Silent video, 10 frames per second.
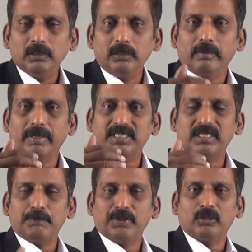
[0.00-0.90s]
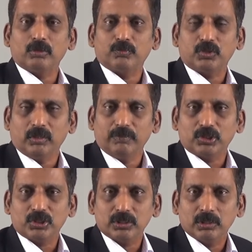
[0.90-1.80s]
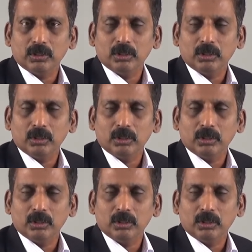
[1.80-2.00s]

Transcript: the recipient of service